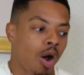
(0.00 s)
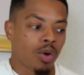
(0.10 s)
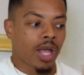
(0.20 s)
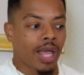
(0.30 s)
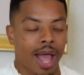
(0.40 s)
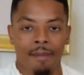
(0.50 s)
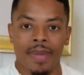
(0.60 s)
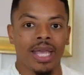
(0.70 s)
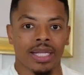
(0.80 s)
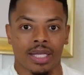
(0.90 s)
okay, I
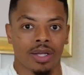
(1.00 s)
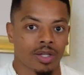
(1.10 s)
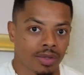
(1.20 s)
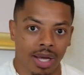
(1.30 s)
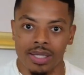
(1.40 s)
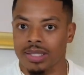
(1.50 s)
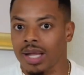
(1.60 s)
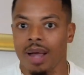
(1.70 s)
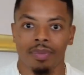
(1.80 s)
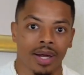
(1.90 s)
made it here so I can
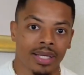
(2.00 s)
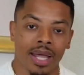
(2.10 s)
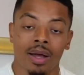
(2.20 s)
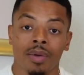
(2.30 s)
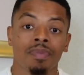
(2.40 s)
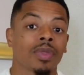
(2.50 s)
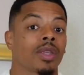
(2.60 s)
stop right now.